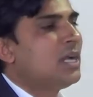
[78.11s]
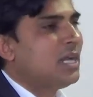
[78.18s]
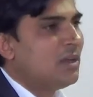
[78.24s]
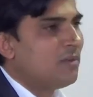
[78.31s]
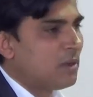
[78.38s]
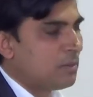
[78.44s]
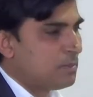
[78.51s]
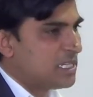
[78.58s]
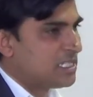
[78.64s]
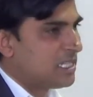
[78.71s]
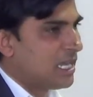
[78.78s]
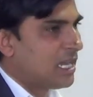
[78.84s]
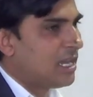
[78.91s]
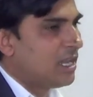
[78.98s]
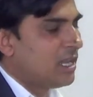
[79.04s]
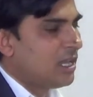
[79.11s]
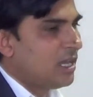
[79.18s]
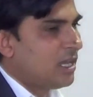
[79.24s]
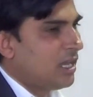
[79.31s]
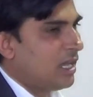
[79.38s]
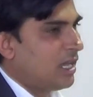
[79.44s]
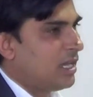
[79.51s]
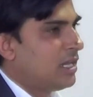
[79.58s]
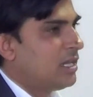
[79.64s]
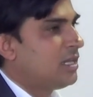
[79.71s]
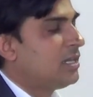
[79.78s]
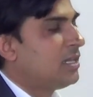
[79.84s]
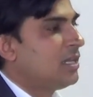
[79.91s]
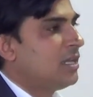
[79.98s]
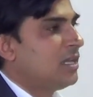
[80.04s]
development cell, and